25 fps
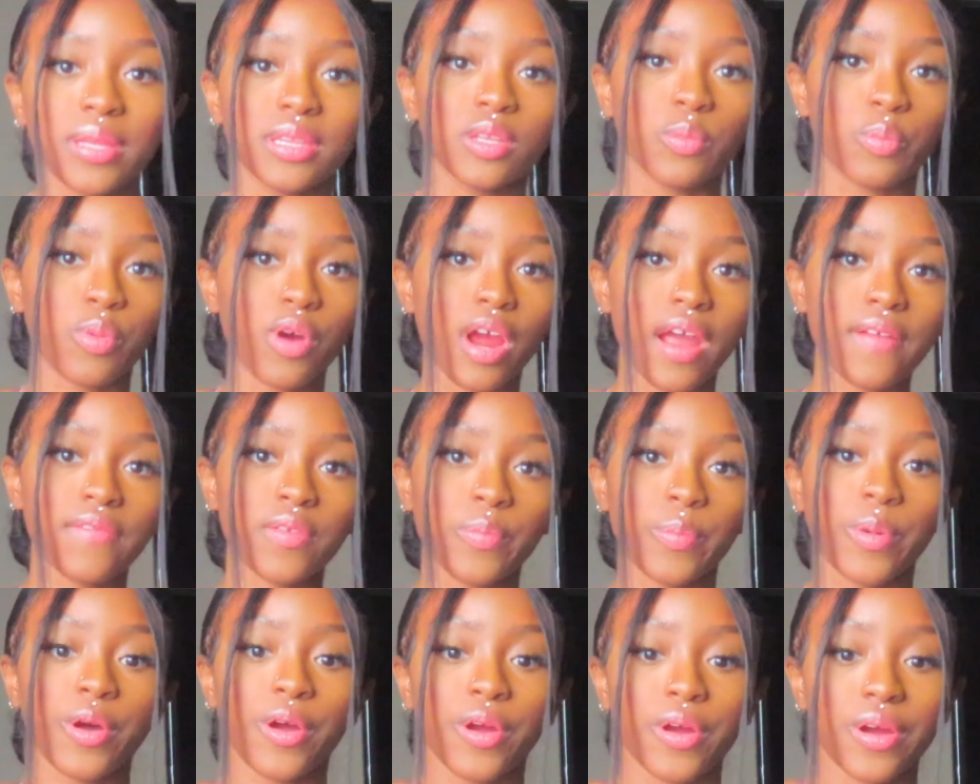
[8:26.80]
in the
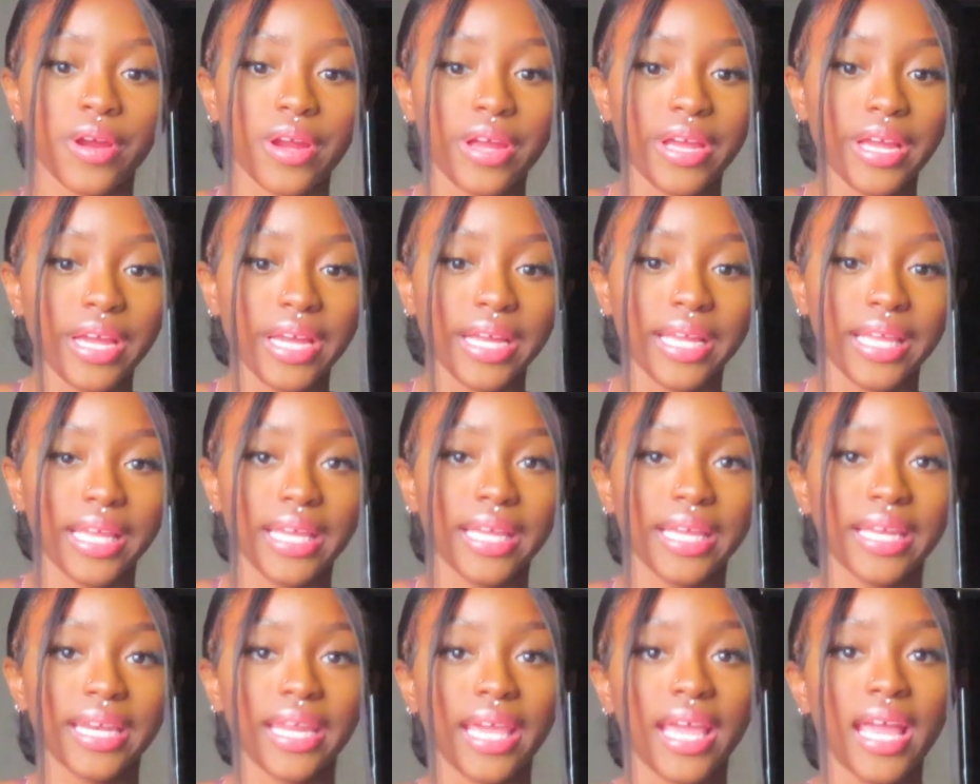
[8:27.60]
private part,
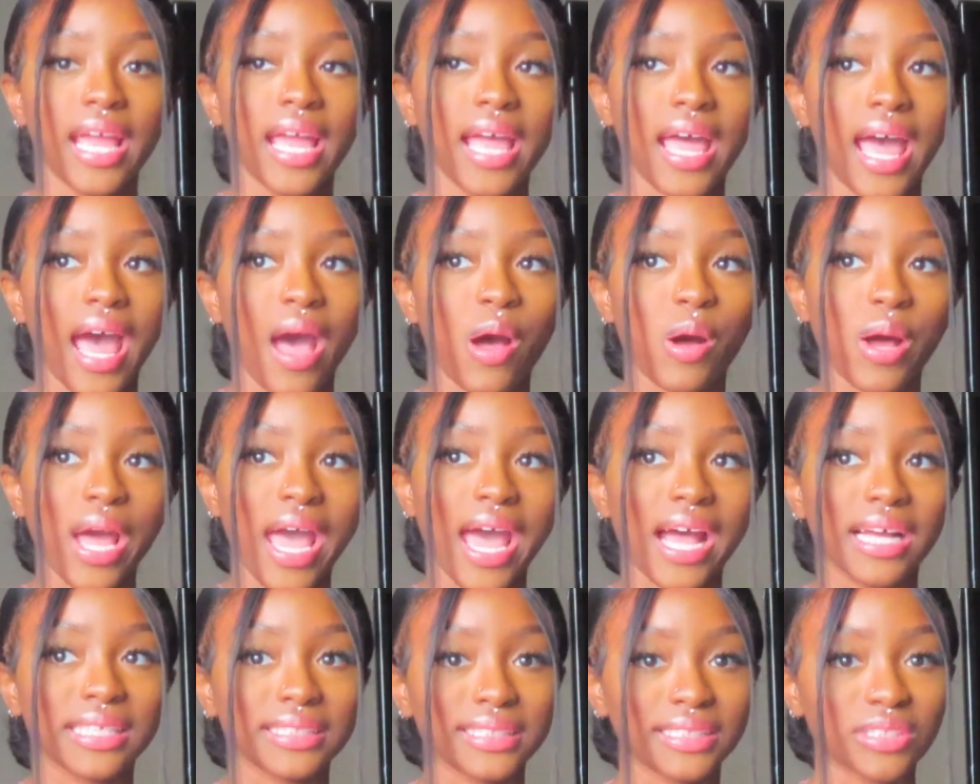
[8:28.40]
again, how it
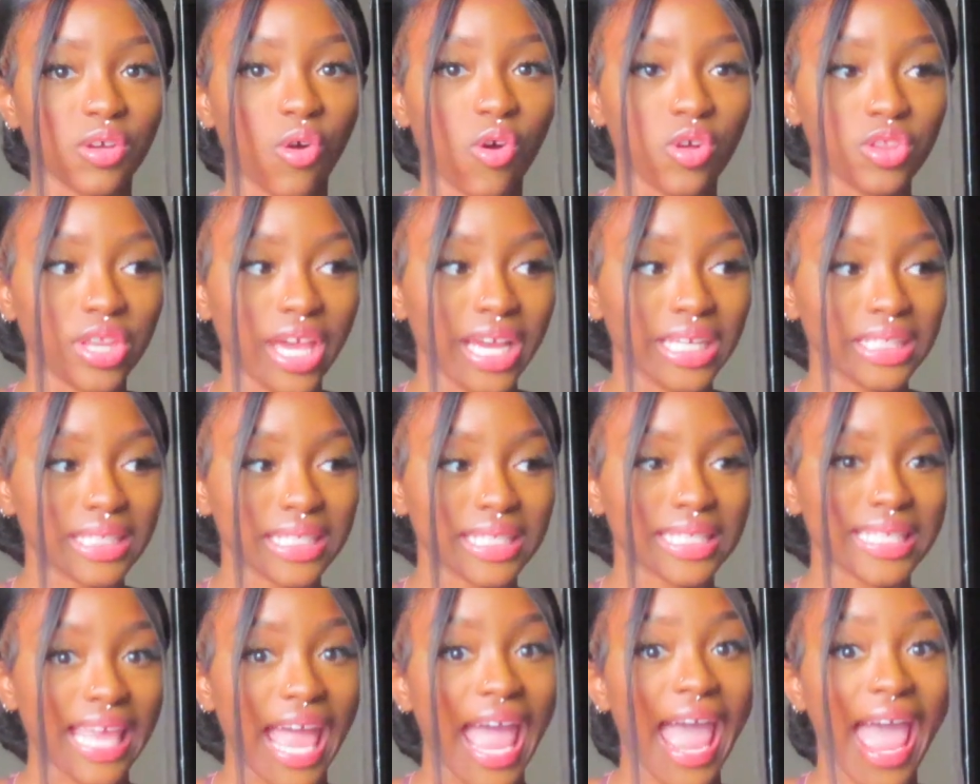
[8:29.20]
has all that
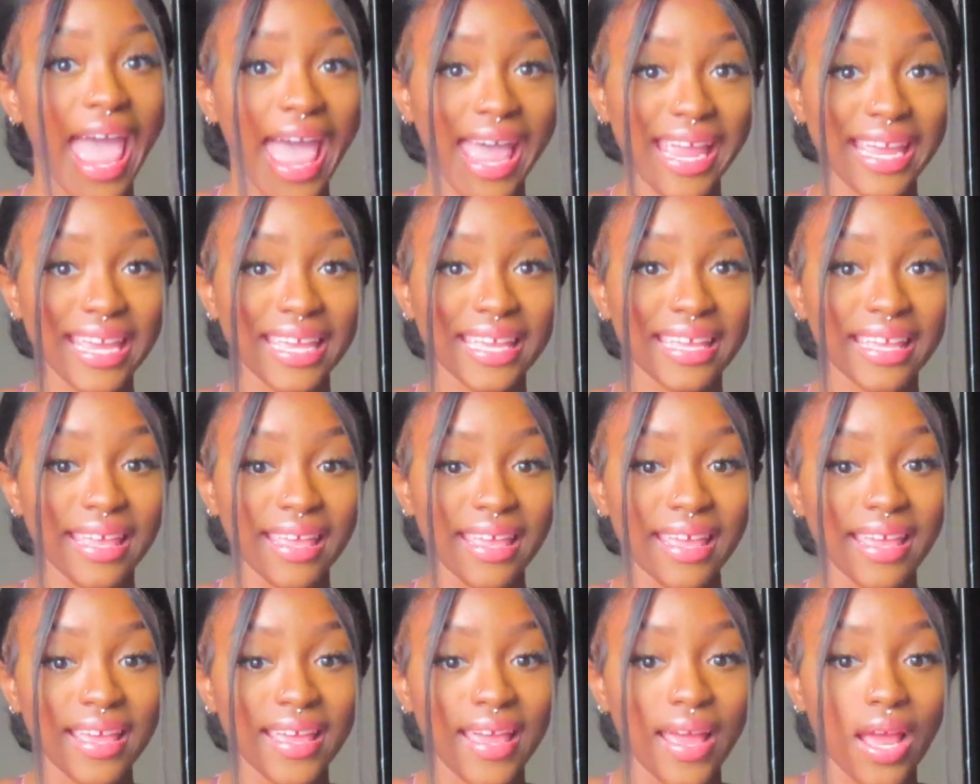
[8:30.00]
sag.
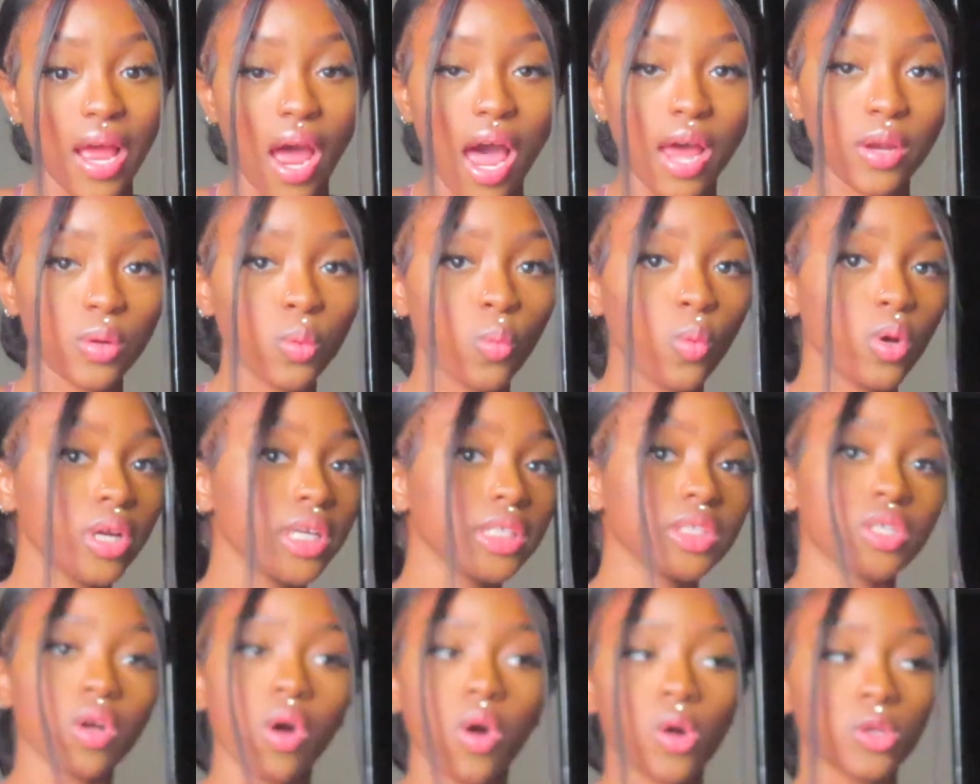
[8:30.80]
I don't want
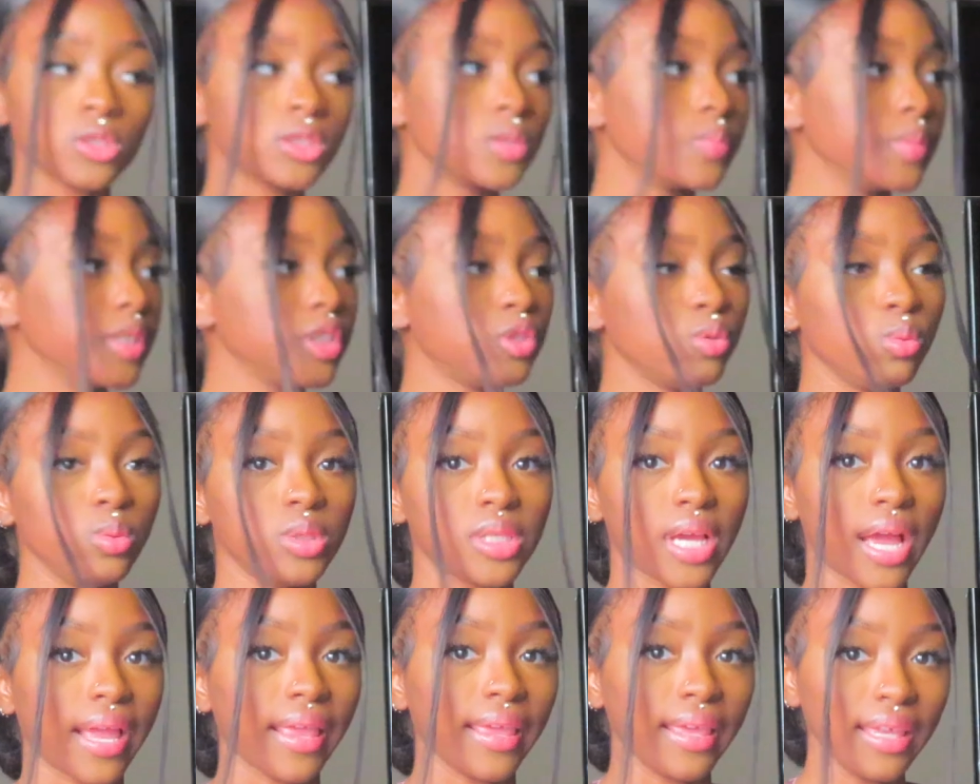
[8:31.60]
it to also be too
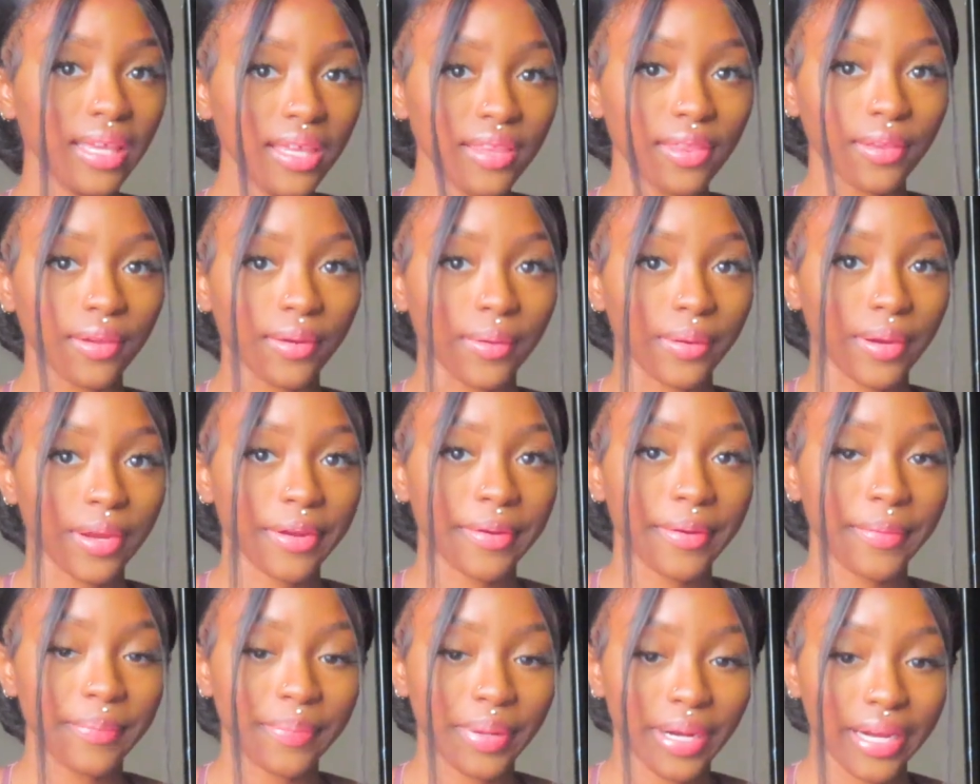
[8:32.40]
tight either,
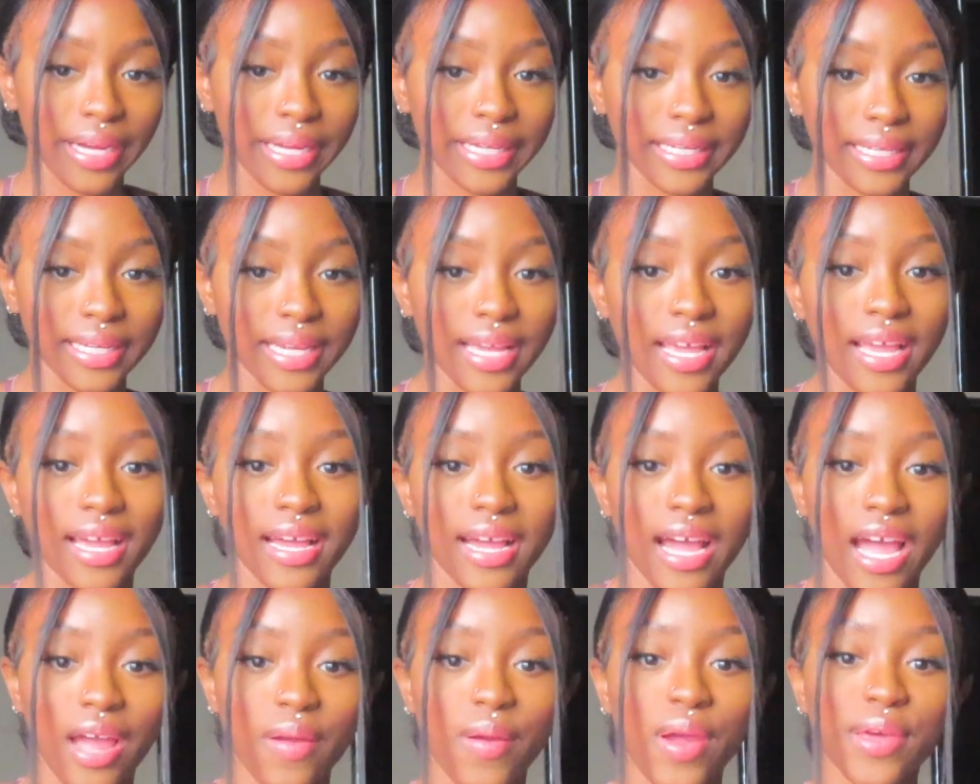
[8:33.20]
but
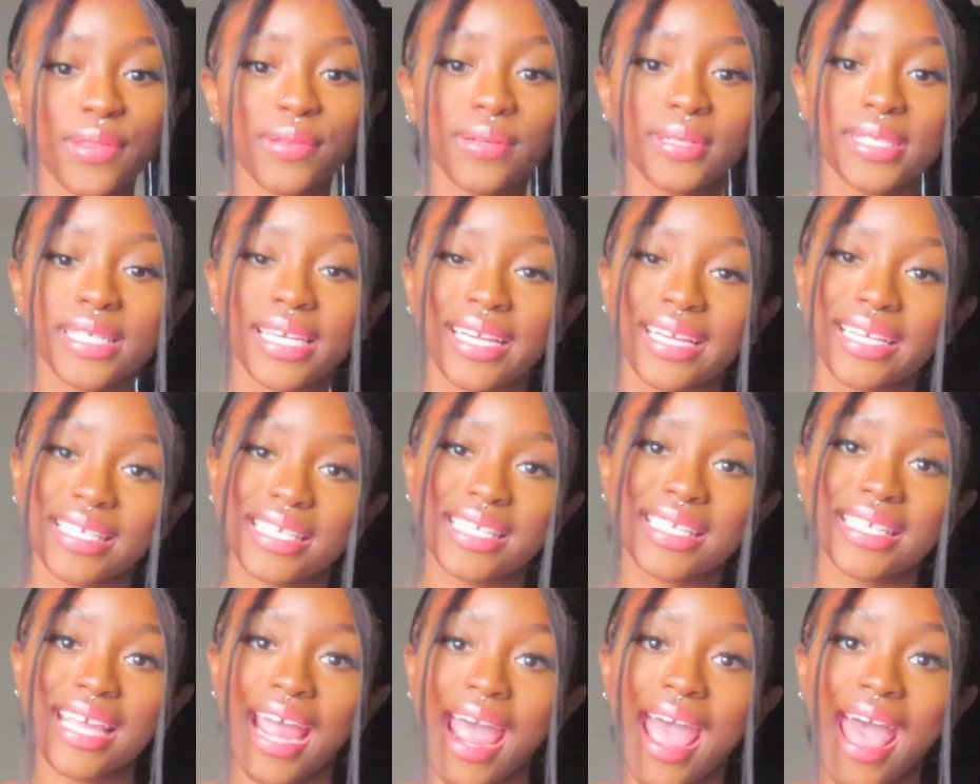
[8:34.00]
I'd rather take a
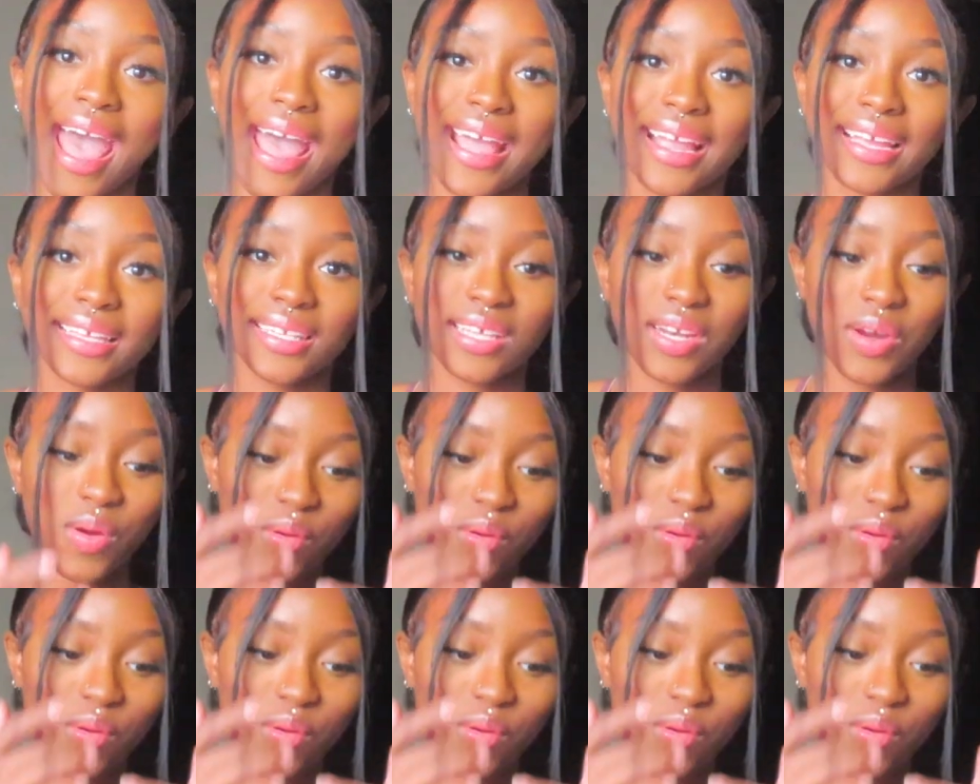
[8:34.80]
sag than